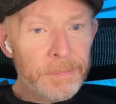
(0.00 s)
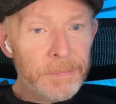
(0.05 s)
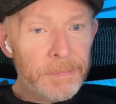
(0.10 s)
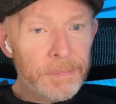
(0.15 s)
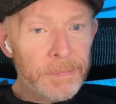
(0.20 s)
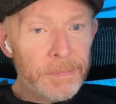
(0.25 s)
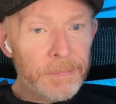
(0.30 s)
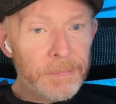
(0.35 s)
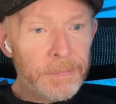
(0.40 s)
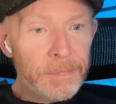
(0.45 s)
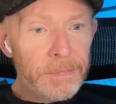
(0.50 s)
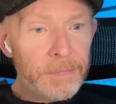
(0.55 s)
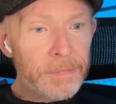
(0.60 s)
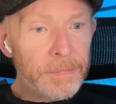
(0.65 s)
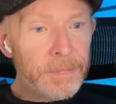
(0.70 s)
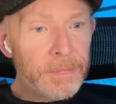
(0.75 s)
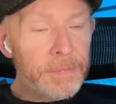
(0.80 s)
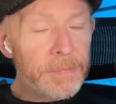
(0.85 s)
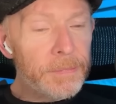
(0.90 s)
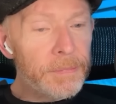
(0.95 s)

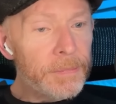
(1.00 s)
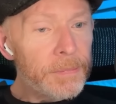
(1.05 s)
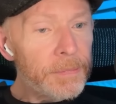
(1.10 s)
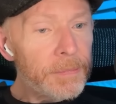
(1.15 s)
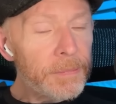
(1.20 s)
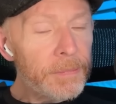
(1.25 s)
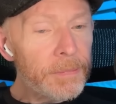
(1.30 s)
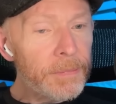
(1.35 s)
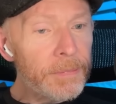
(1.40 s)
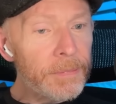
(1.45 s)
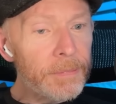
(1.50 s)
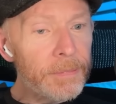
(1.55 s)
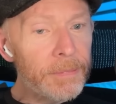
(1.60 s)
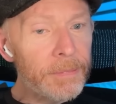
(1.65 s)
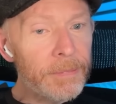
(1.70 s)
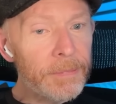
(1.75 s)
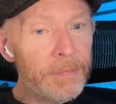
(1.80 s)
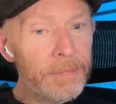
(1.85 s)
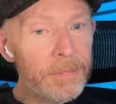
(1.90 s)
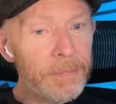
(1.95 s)

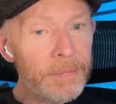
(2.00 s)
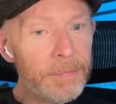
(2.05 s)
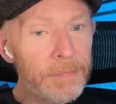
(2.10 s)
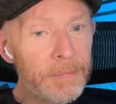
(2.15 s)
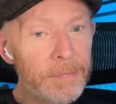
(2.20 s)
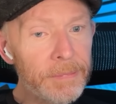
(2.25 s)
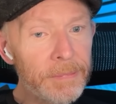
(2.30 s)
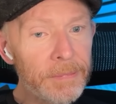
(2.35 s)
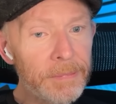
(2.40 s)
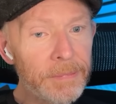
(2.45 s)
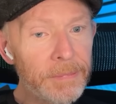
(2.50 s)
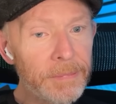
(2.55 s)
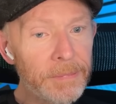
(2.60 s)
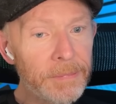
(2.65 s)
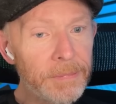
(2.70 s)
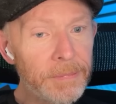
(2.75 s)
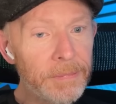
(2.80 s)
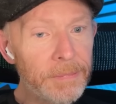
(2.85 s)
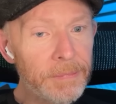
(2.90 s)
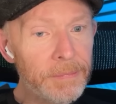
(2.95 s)

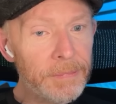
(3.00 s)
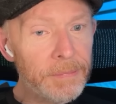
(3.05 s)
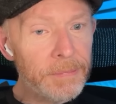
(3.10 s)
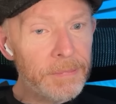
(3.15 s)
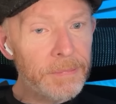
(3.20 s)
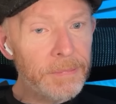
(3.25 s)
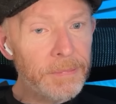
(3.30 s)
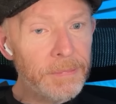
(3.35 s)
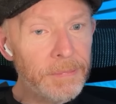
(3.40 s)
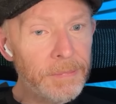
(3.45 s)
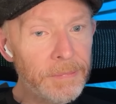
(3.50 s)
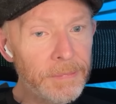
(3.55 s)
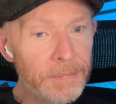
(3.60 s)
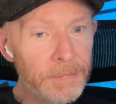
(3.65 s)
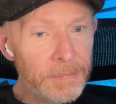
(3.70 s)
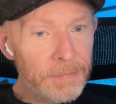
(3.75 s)
(not speaking)